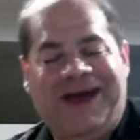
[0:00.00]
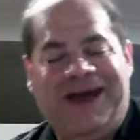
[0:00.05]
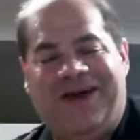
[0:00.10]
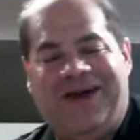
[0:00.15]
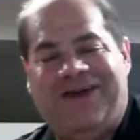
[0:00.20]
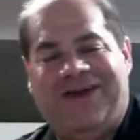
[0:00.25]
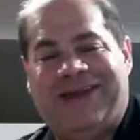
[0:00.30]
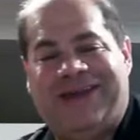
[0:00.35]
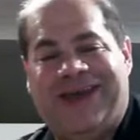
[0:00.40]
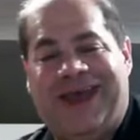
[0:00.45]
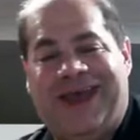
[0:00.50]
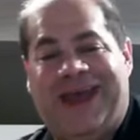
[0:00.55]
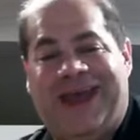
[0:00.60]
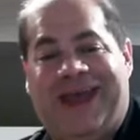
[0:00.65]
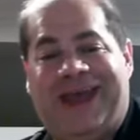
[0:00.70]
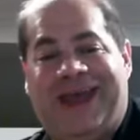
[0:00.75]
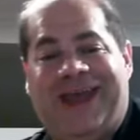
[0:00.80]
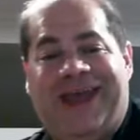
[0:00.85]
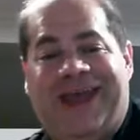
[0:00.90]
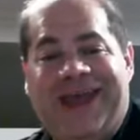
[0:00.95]

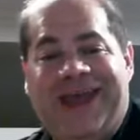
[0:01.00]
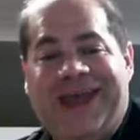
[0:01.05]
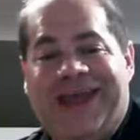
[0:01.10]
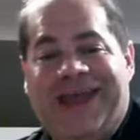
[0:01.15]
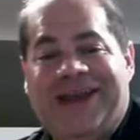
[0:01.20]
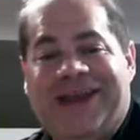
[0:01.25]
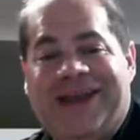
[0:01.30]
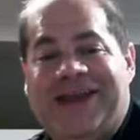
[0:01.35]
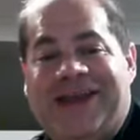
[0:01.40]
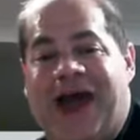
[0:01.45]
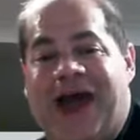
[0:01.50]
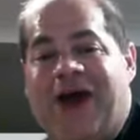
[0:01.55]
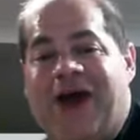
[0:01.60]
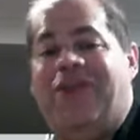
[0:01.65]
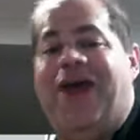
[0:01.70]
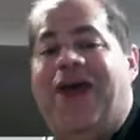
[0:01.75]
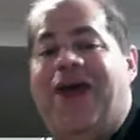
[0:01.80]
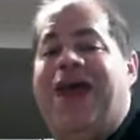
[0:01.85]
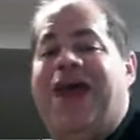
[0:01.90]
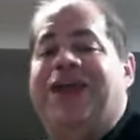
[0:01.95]
Okay? Know
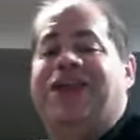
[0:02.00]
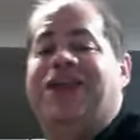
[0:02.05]
that